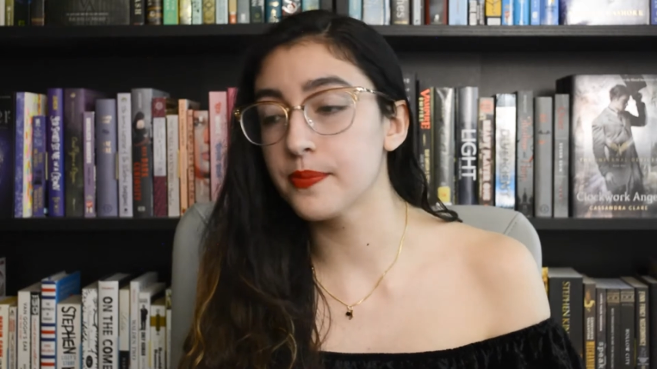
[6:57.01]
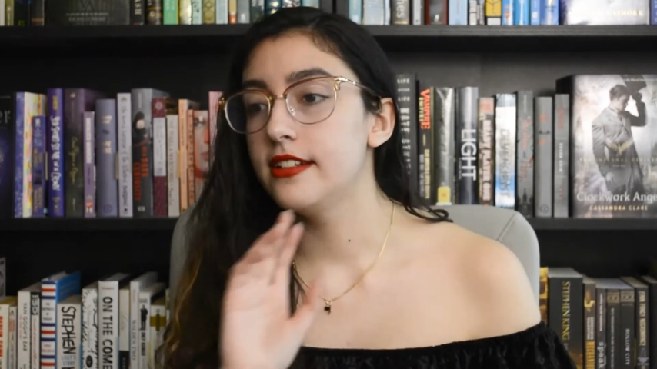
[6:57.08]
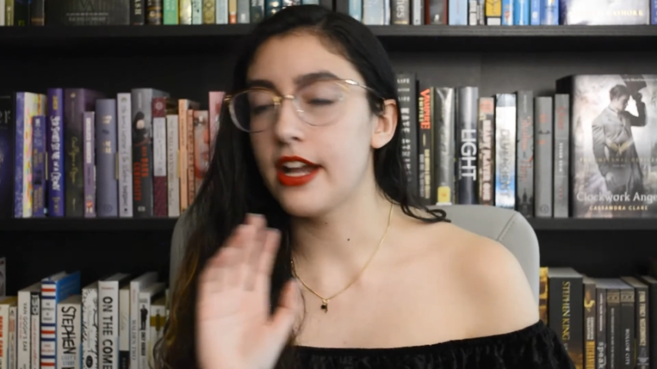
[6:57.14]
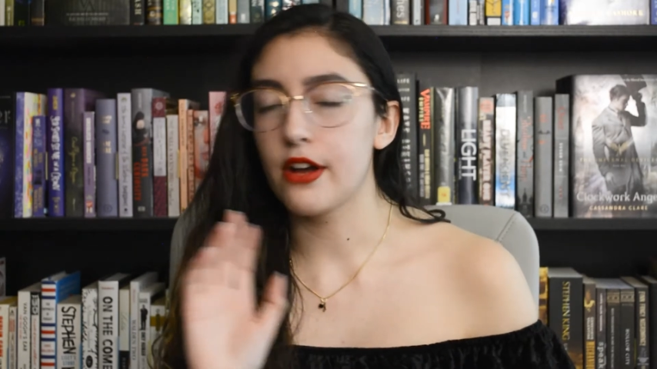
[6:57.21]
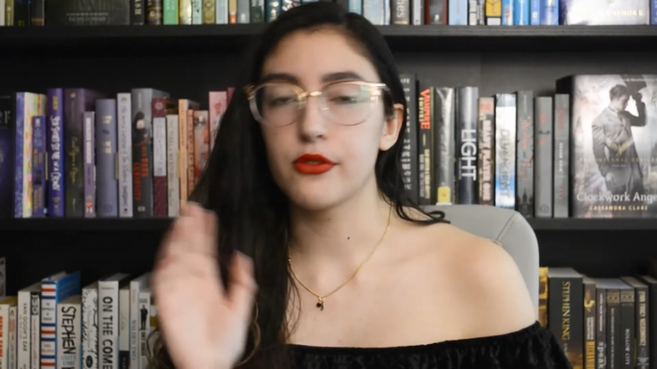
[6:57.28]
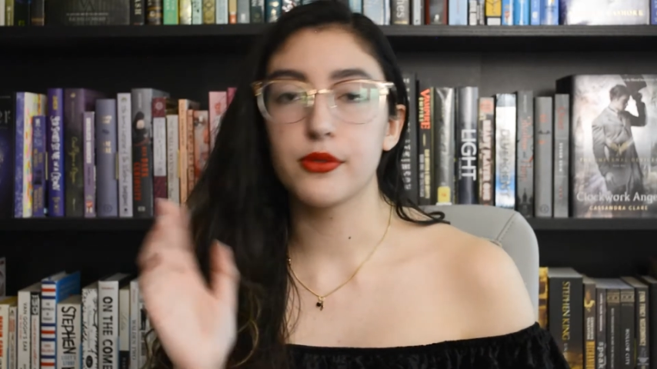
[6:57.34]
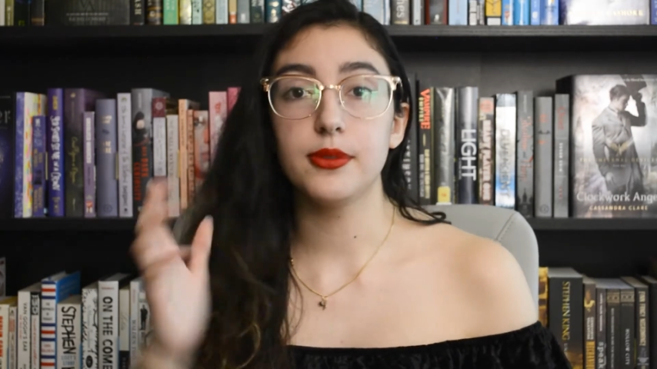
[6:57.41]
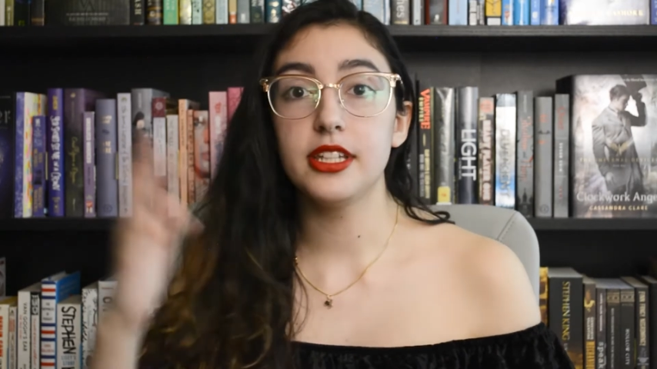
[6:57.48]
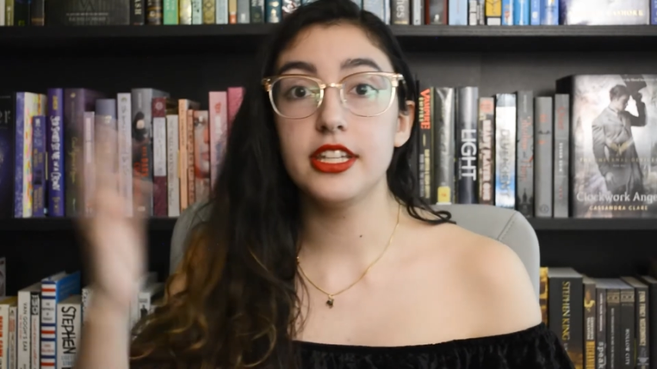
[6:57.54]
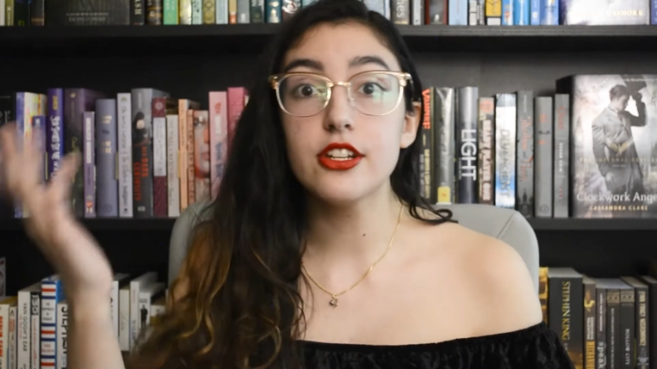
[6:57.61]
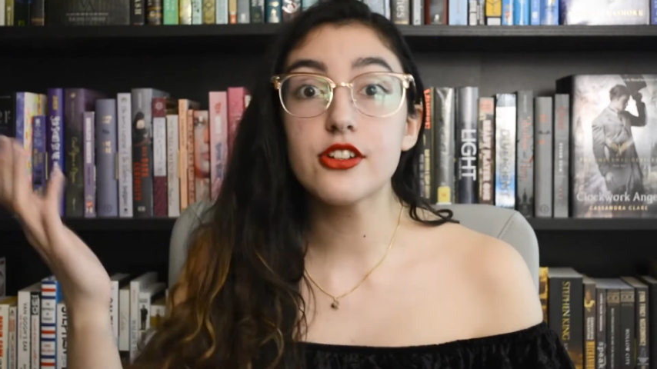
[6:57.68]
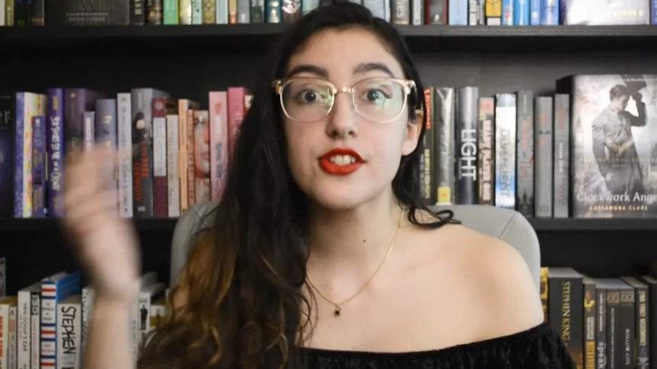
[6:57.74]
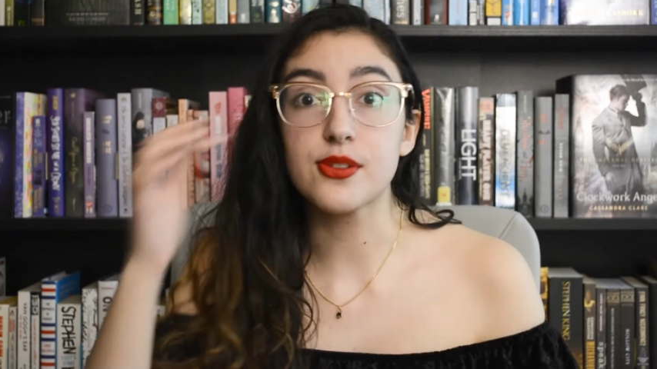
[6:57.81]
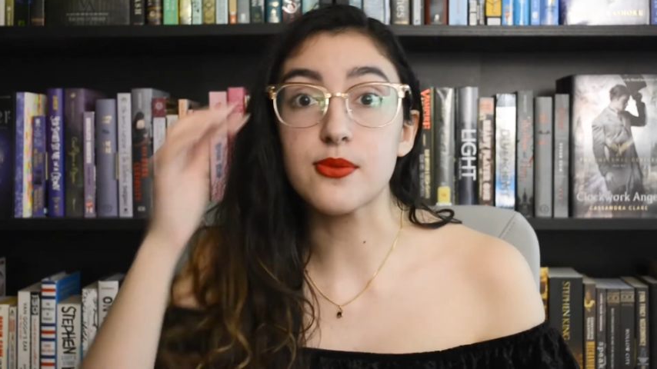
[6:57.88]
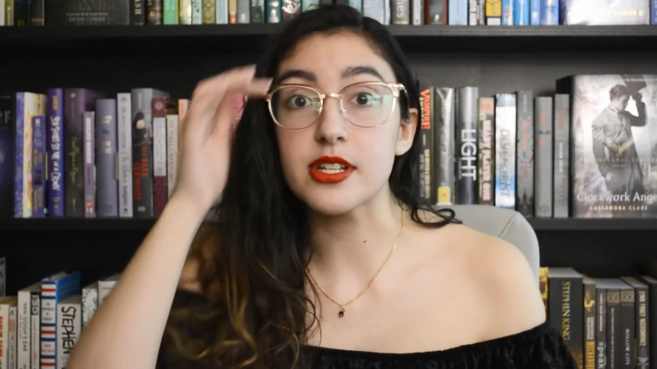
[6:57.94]
Now,
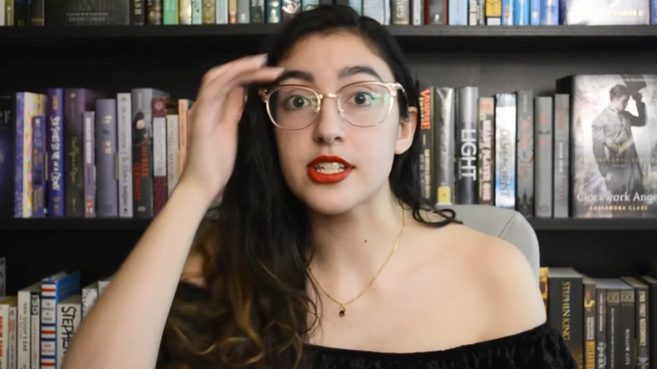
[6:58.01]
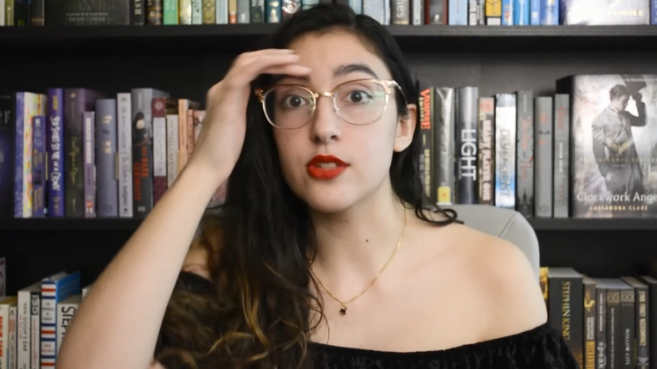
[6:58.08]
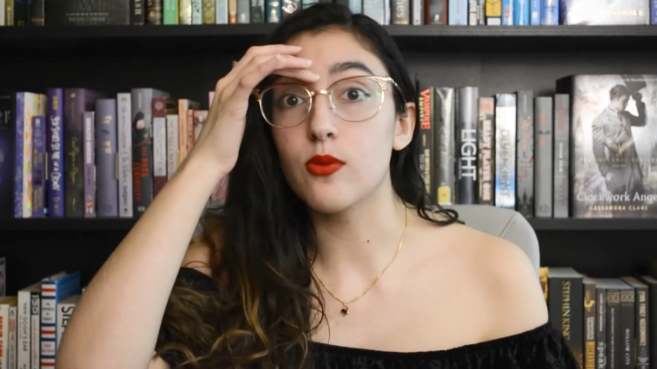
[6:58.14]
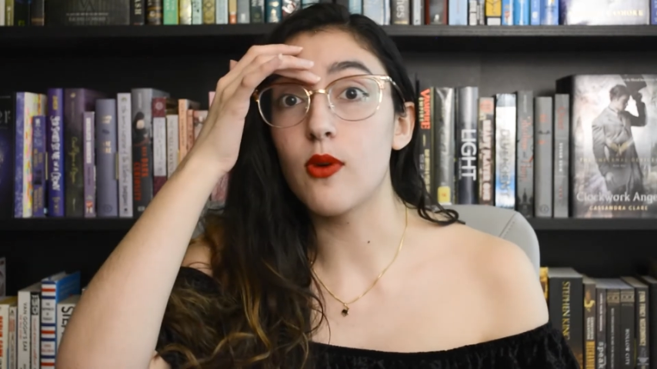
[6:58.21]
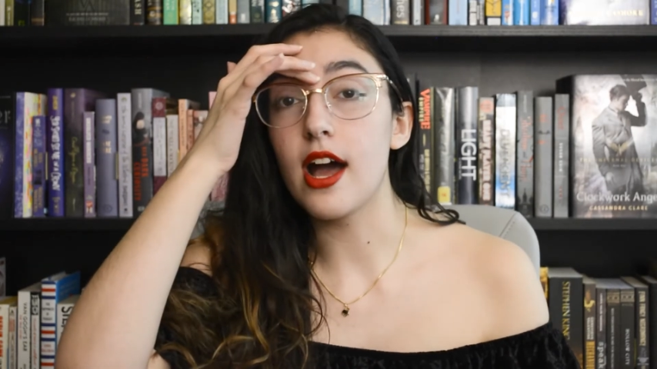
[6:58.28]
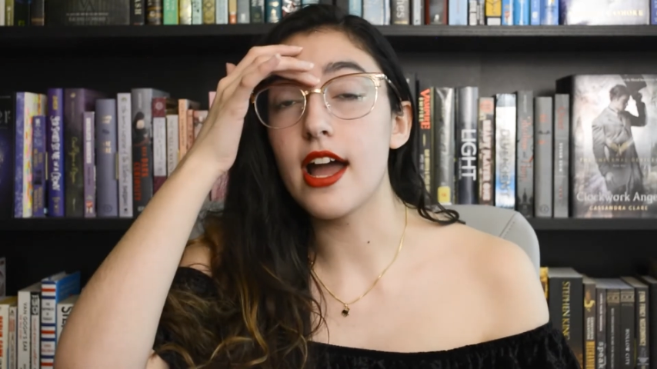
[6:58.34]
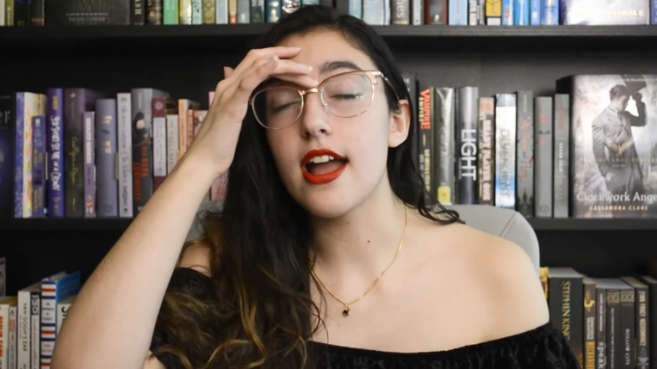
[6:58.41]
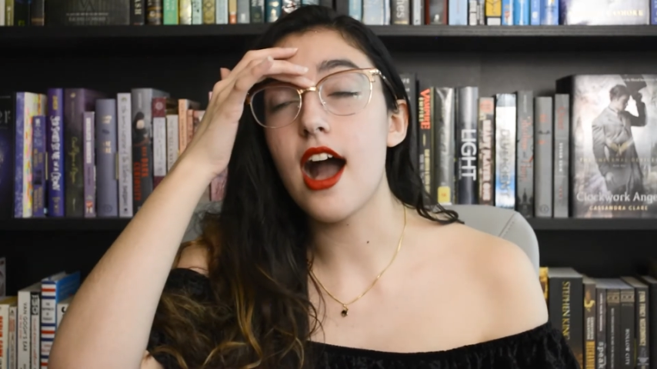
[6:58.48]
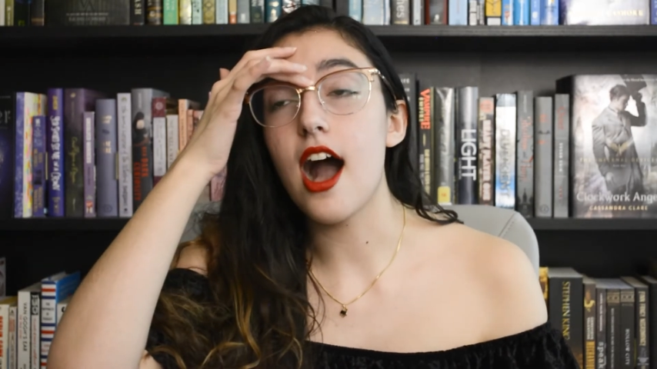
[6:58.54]
here's the reason why.